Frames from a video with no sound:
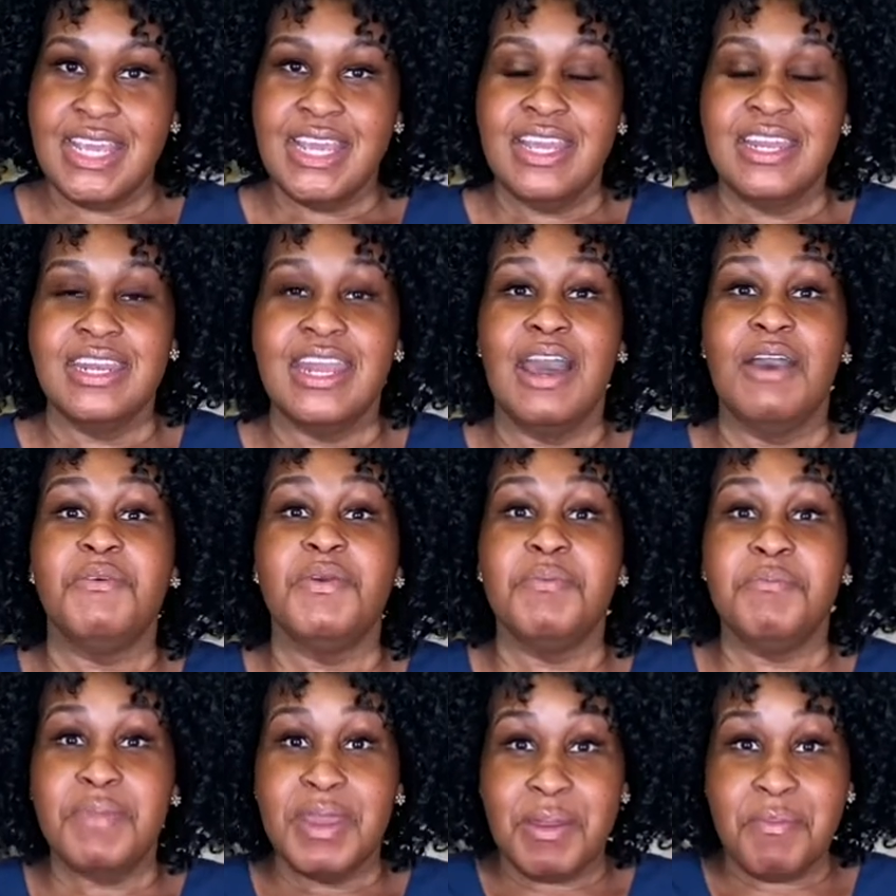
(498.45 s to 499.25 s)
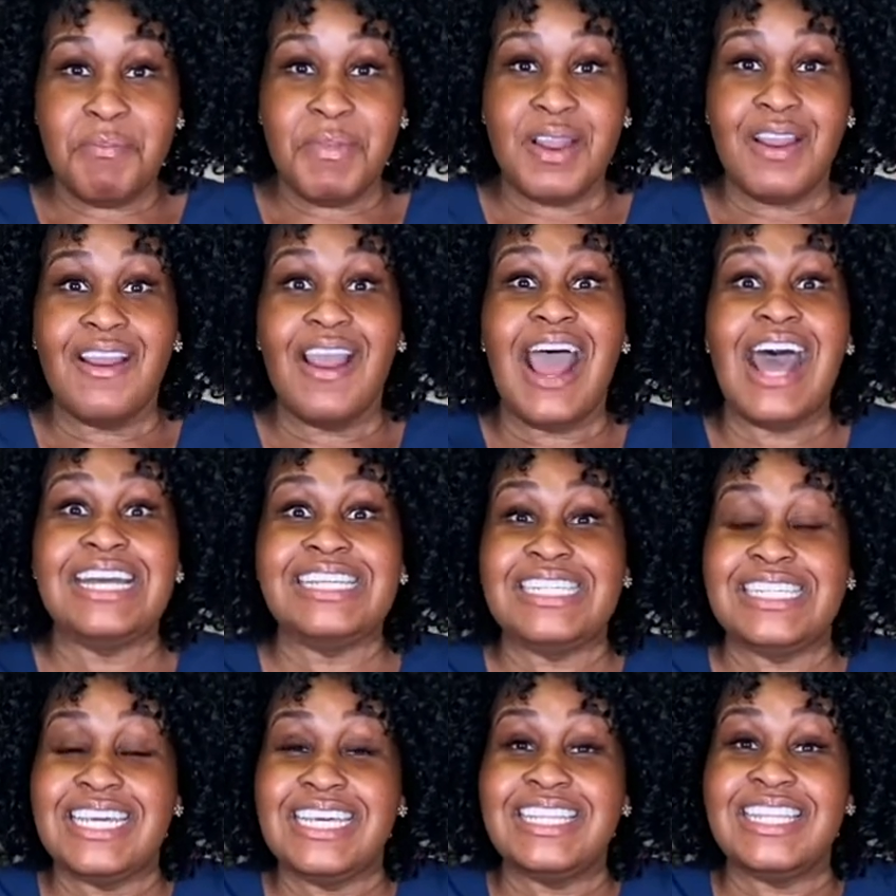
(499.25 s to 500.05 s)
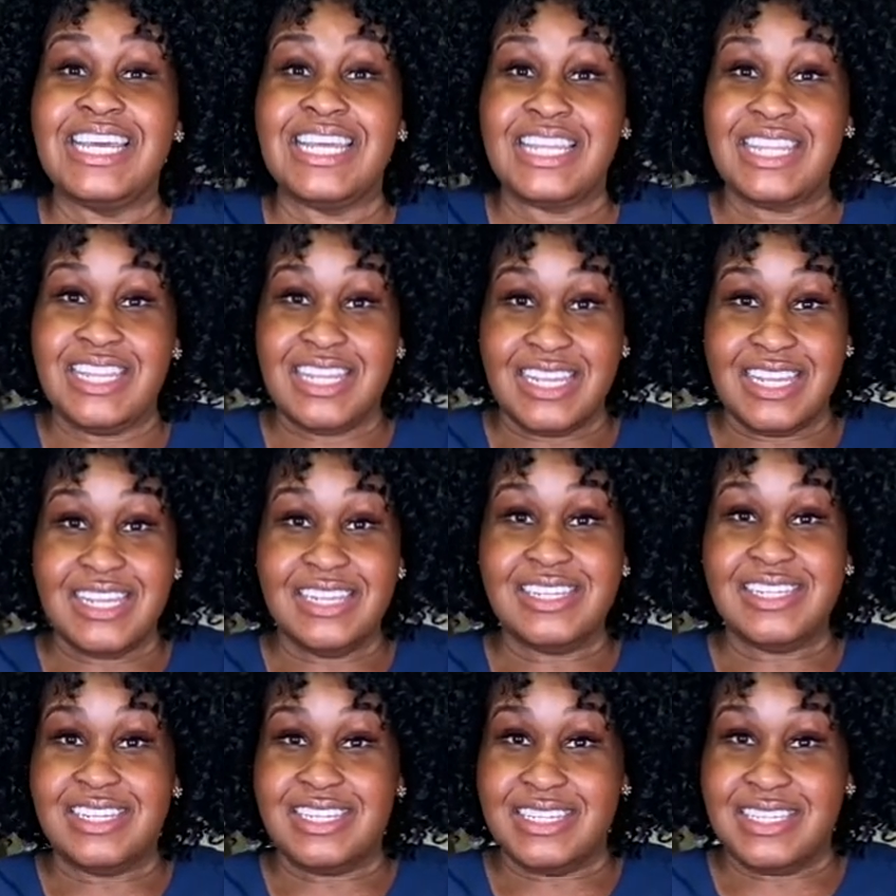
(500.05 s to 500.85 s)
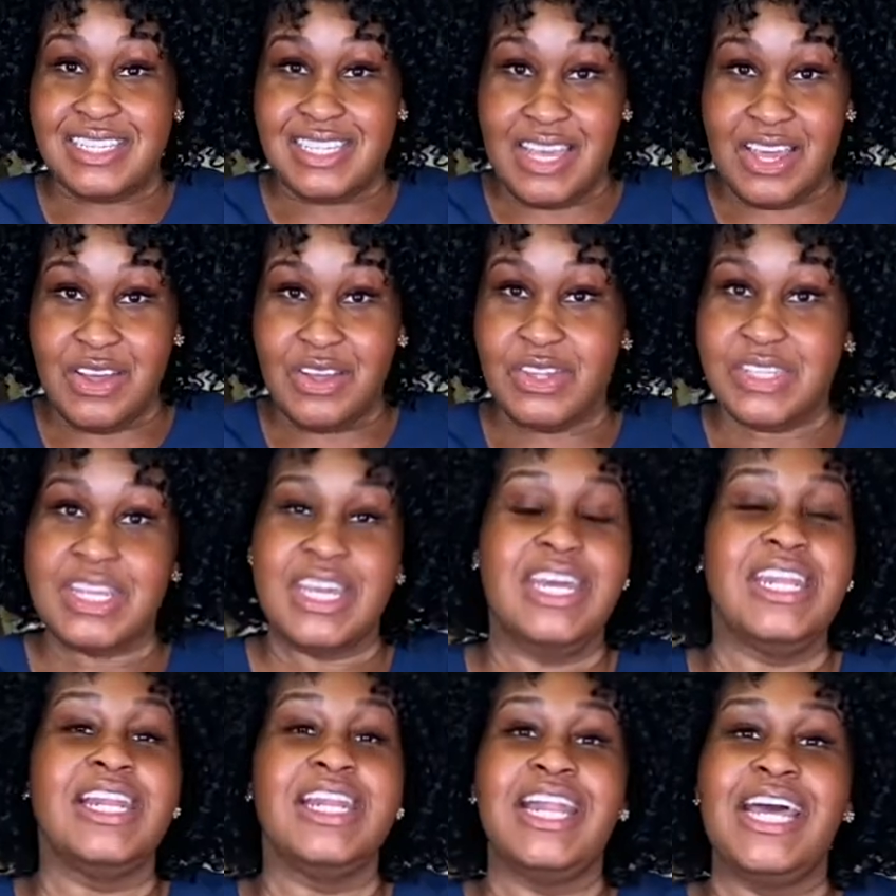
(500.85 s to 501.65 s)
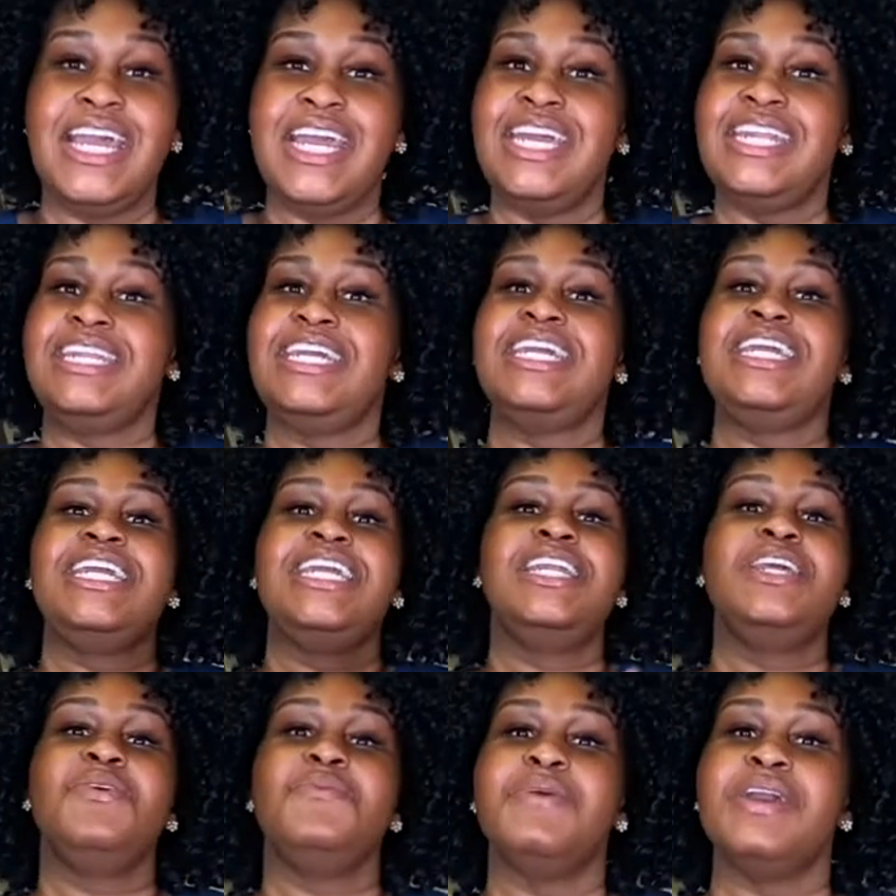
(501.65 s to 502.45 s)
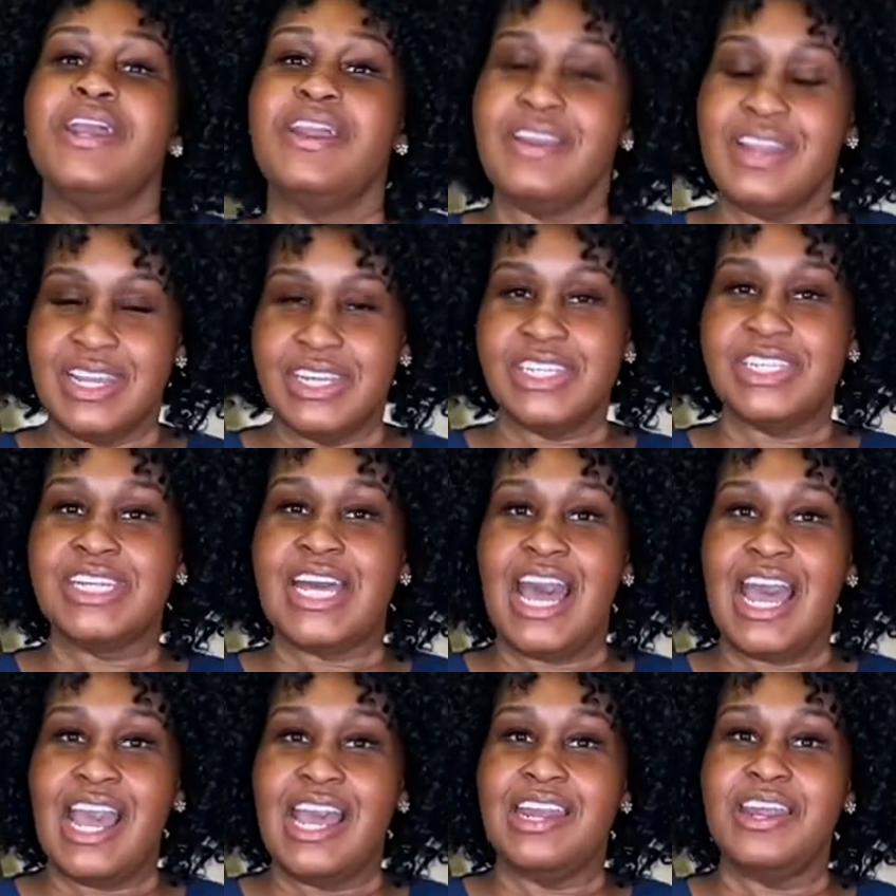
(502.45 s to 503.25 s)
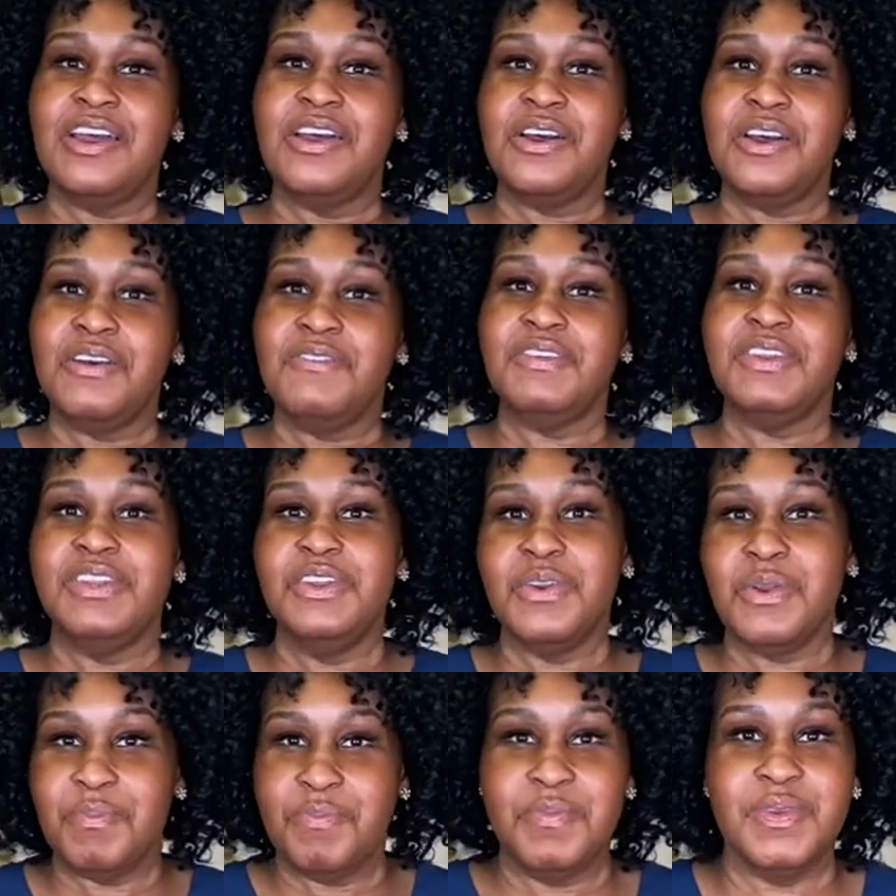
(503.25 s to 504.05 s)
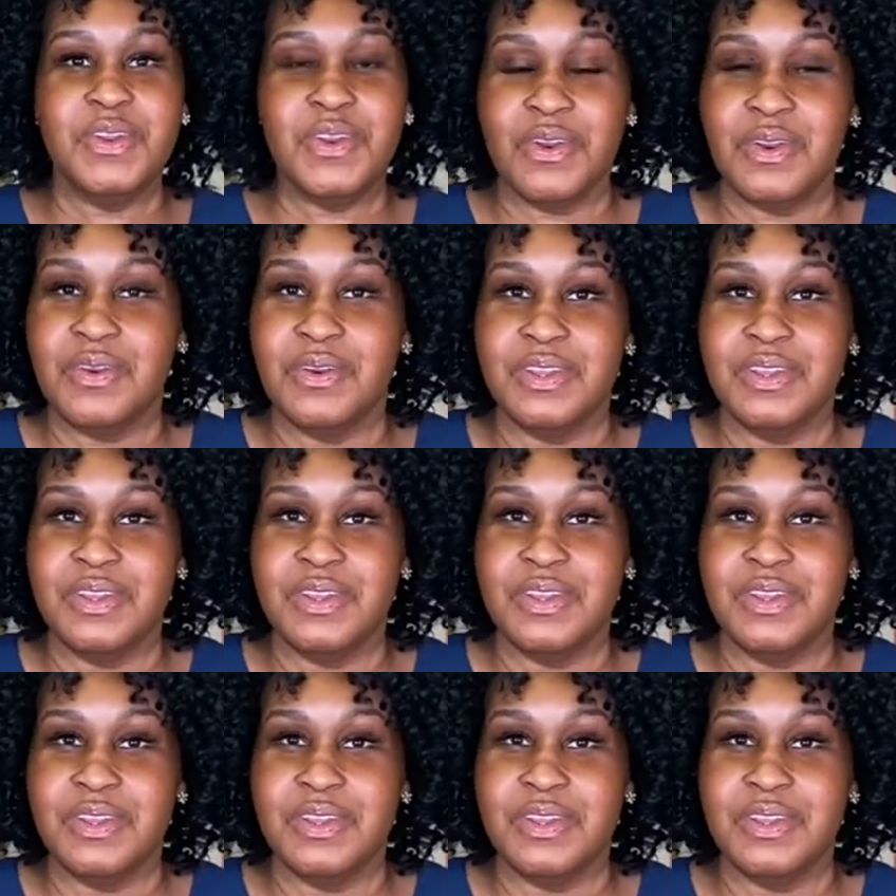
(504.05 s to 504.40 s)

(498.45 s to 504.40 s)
Now, remember, I said that these cells can land anywhere inside of your, your,